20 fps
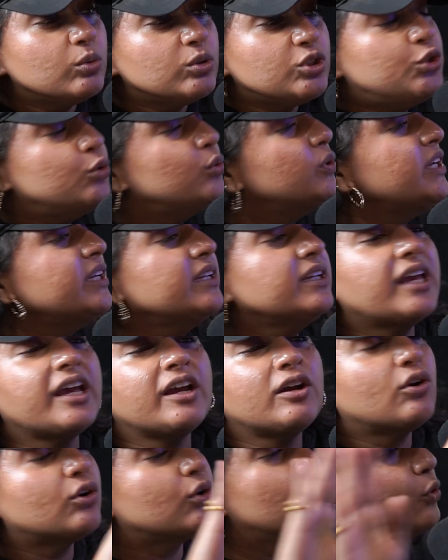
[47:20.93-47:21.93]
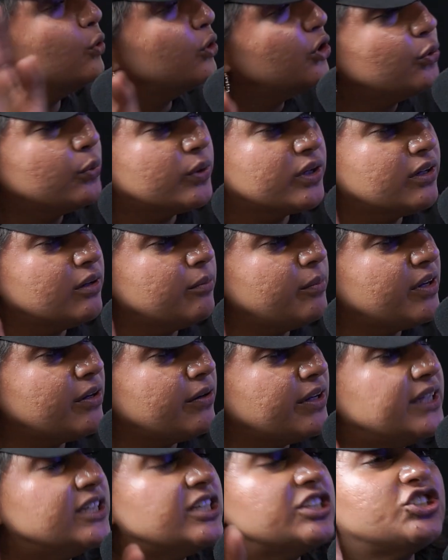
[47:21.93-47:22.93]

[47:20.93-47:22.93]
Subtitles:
didn't care who you were going to marry. Yeah.